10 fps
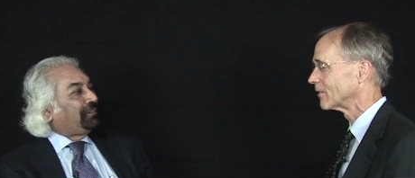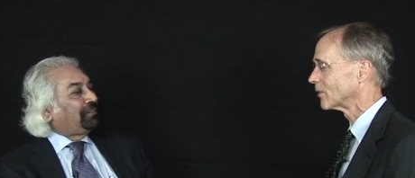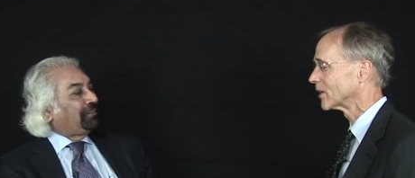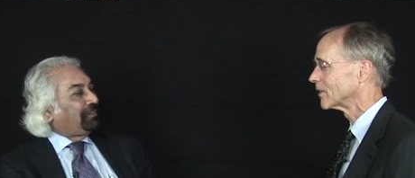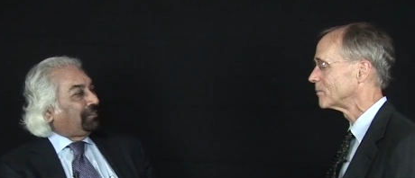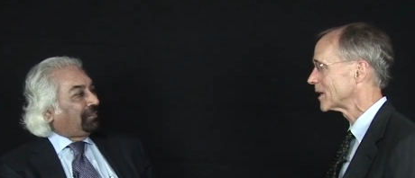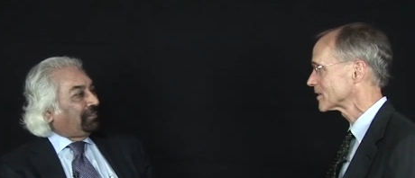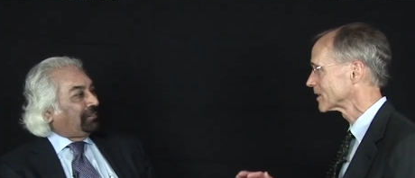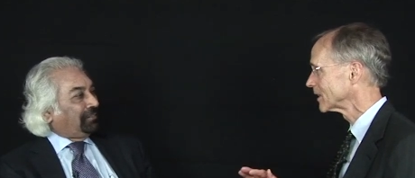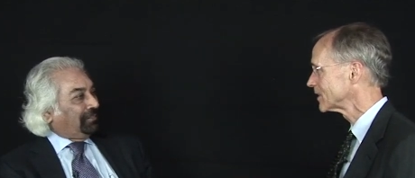Speaker 1: and one of the
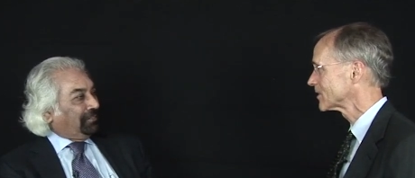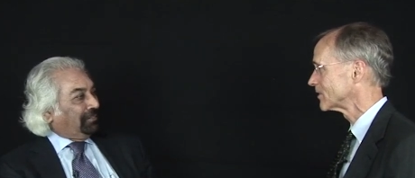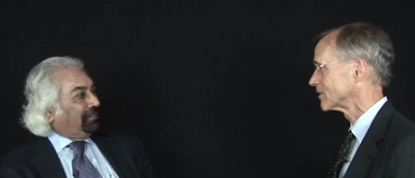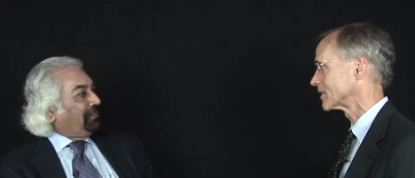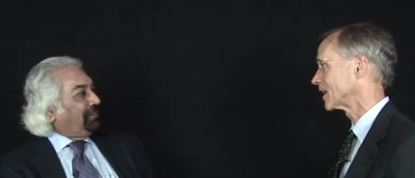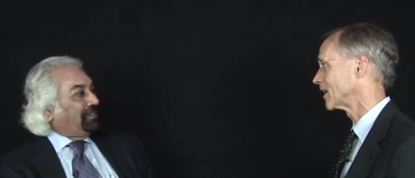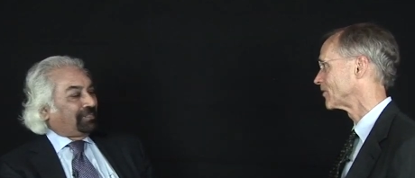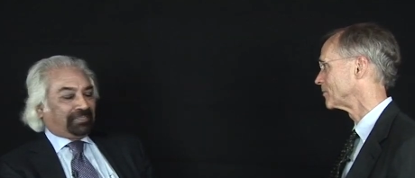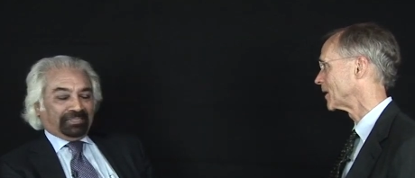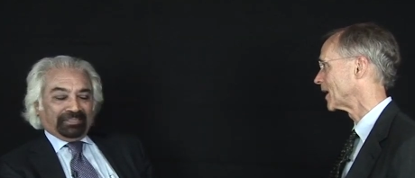best listeners I
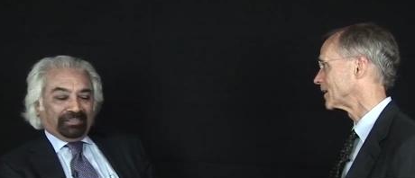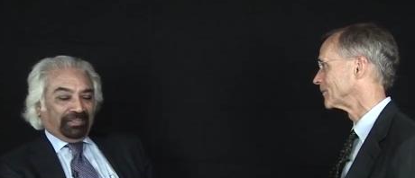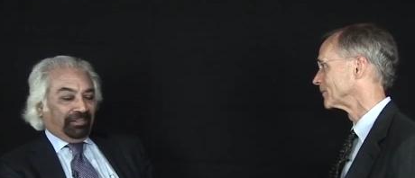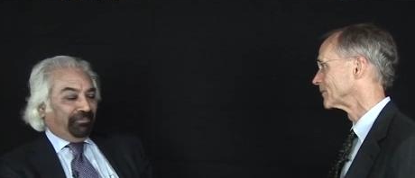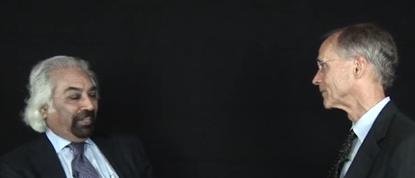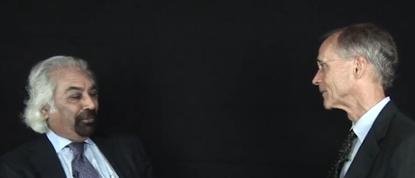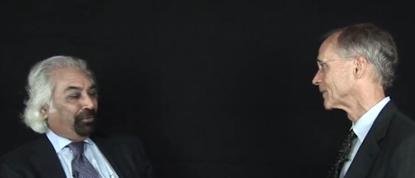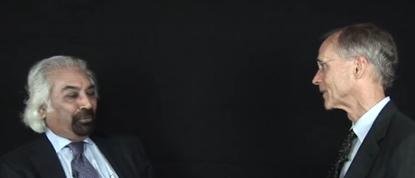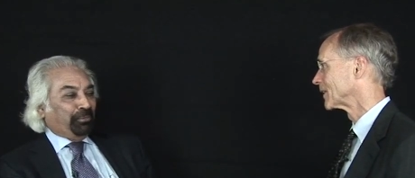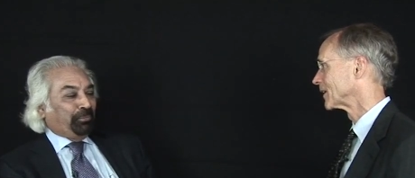
Speaker 2: yes. ever met. A very
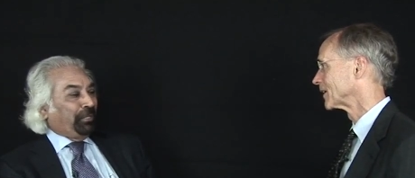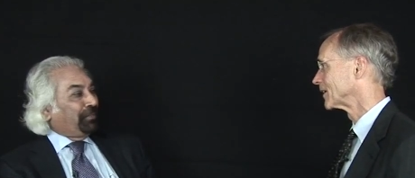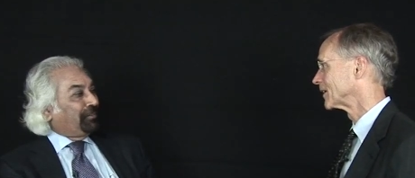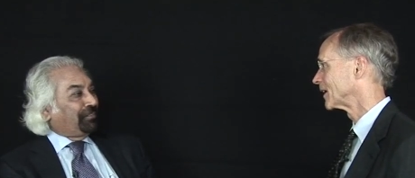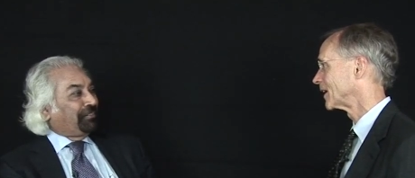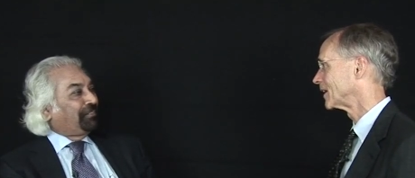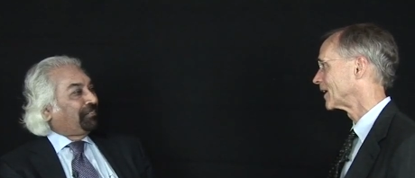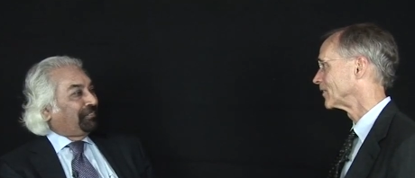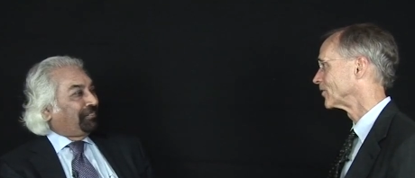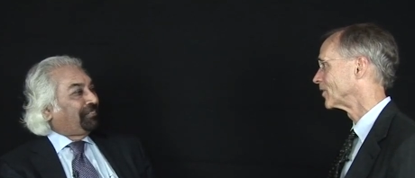good human being.
Speaker 1: I,
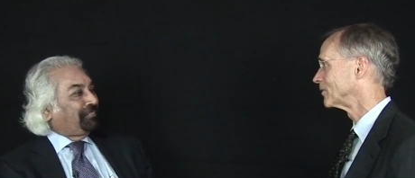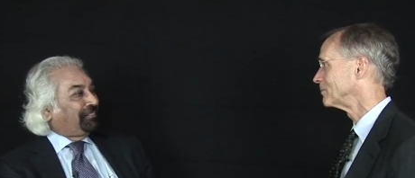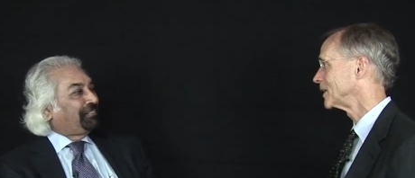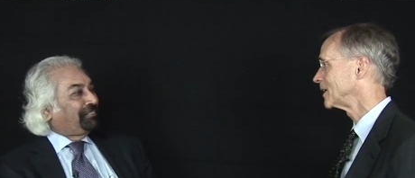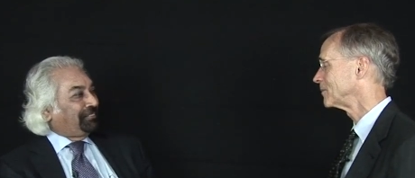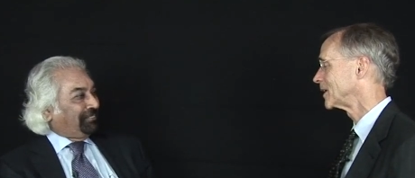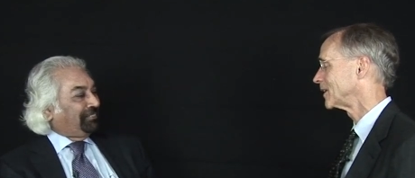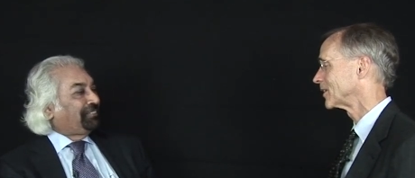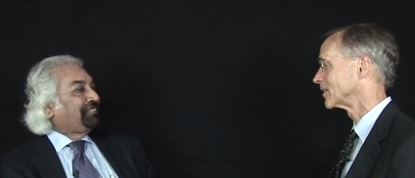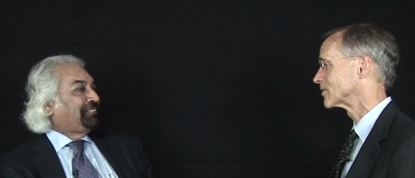I learned many,
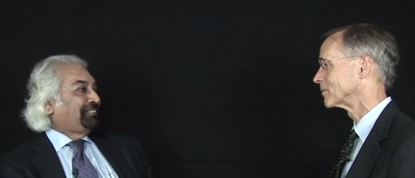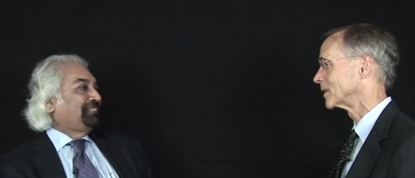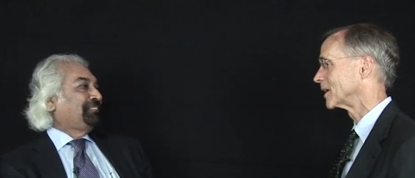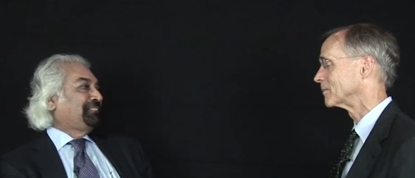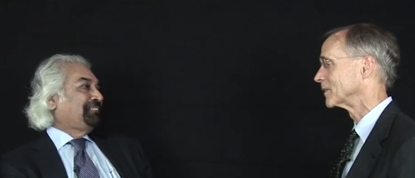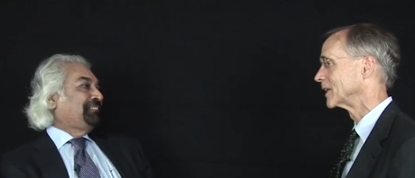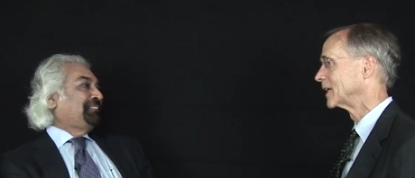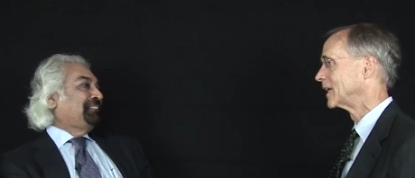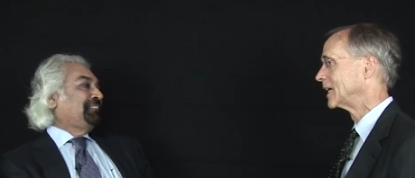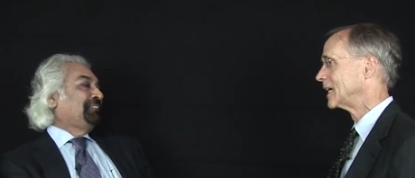many things from
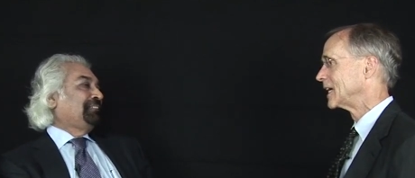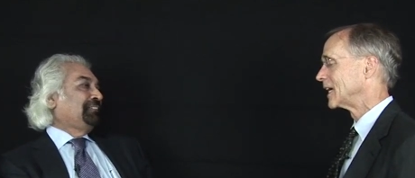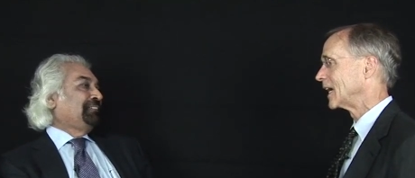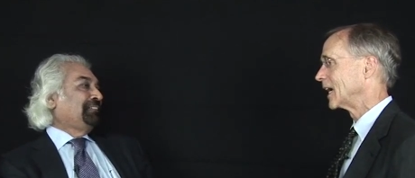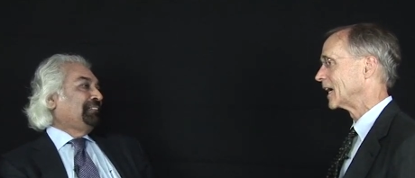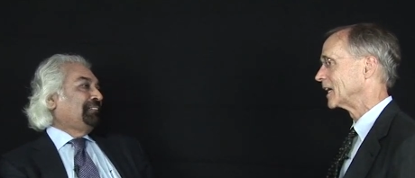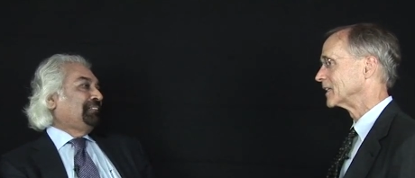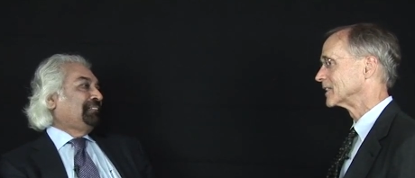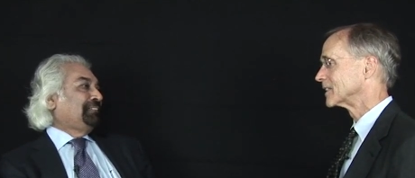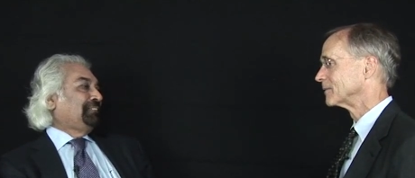him.
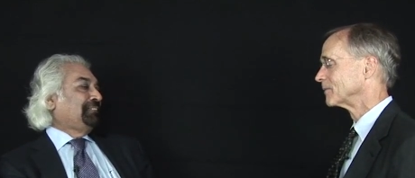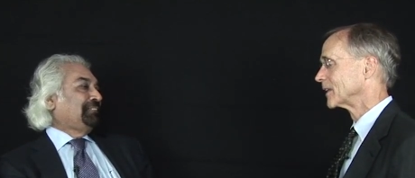And